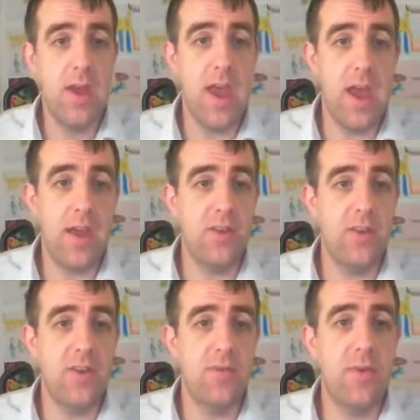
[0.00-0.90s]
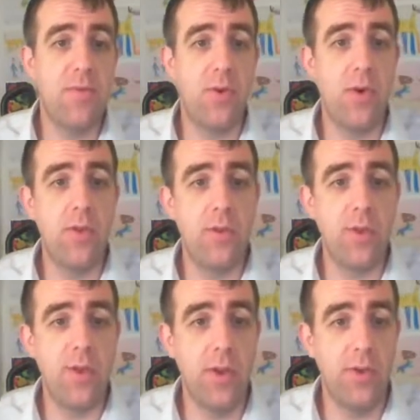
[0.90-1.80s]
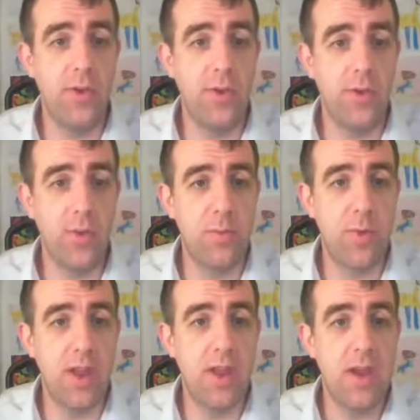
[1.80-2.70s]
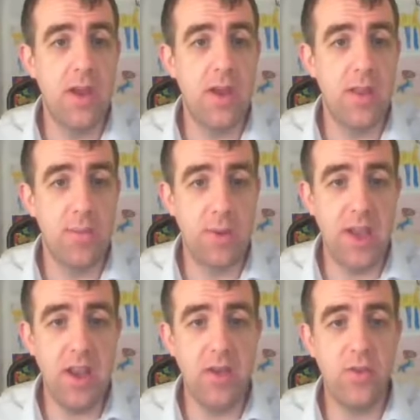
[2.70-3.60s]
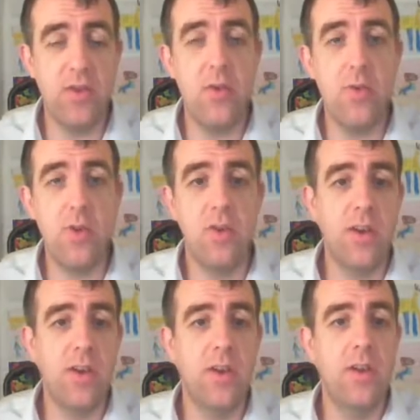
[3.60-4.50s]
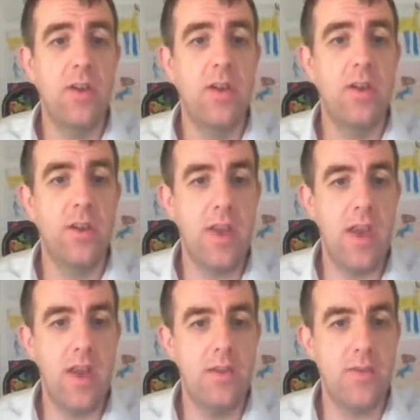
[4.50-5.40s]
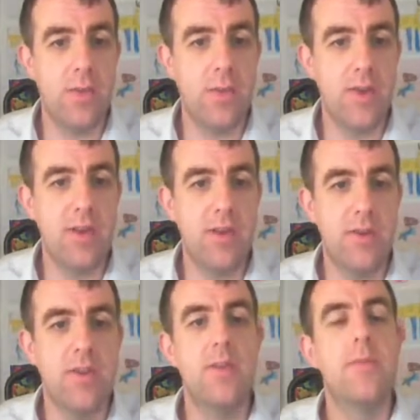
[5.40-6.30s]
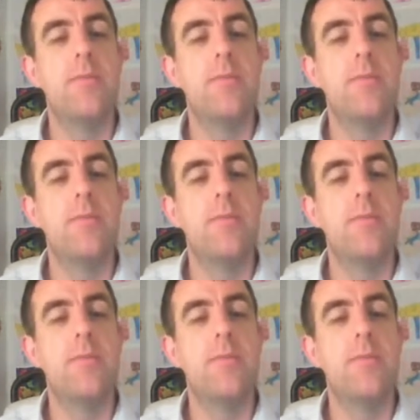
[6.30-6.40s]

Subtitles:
And just as before, the resultant will be the beginning of the 2 Newton to the end of the 3 Newton.